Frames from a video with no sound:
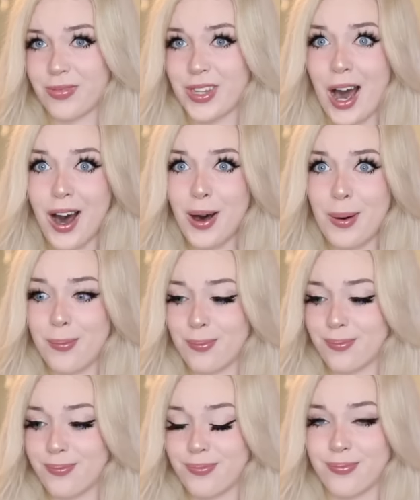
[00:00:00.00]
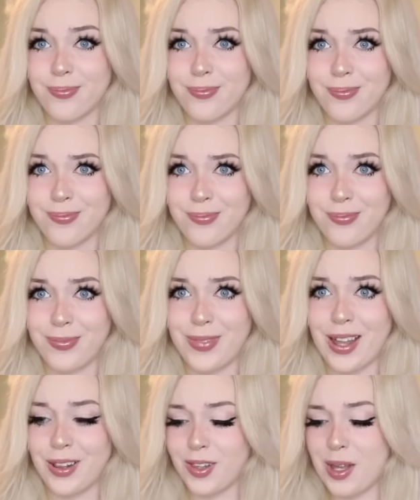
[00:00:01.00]
Yum!
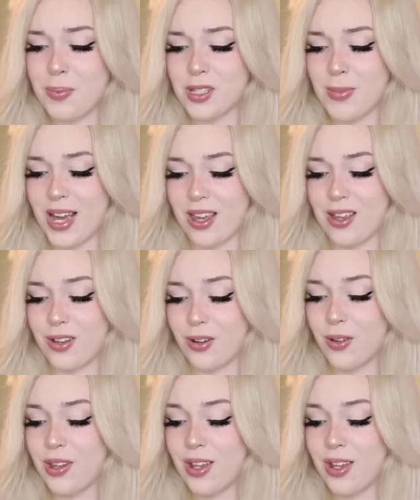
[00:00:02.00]
That lip smacking though.